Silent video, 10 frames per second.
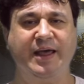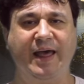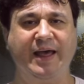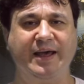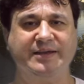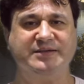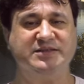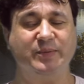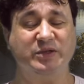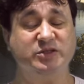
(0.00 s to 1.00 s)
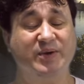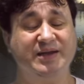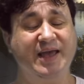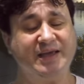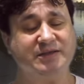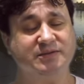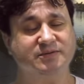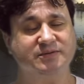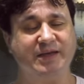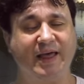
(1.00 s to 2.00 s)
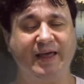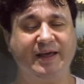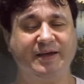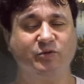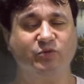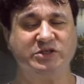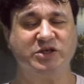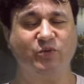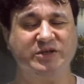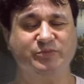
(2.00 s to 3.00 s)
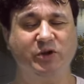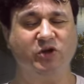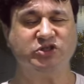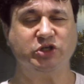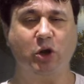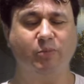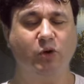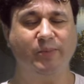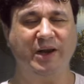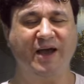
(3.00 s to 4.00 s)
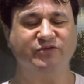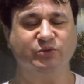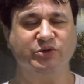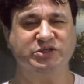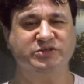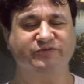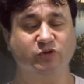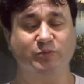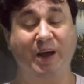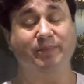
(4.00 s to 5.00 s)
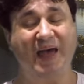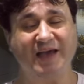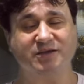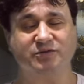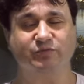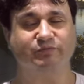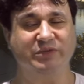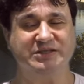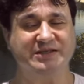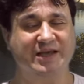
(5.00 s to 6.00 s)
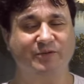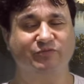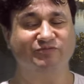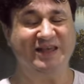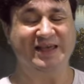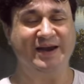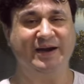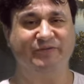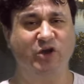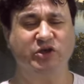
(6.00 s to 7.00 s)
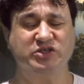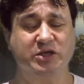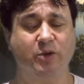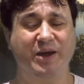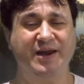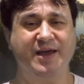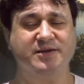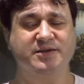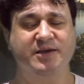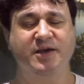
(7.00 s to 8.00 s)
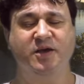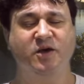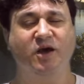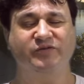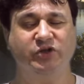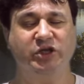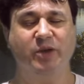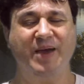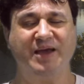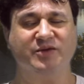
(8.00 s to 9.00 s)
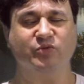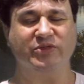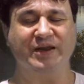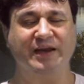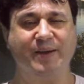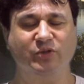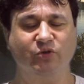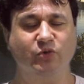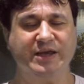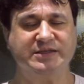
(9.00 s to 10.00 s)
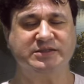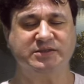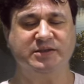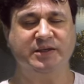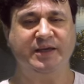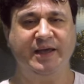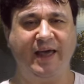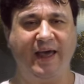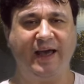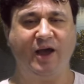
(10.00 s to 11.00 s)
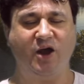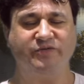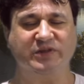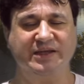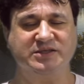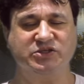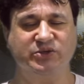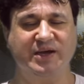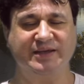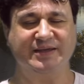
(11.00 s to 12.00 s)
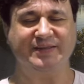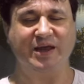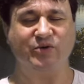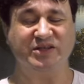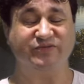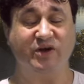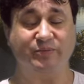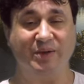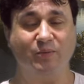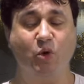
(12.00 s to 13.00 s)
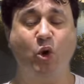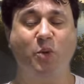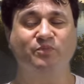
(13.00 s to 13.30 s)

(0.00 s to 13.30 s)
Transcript: uh, did something to my neck, uh, which I went to my osteo appointment afterwards for my back, but he ended up focusing on my neck. I've got to go back within a couple of weeks, hopefully to get that rectified a bit more.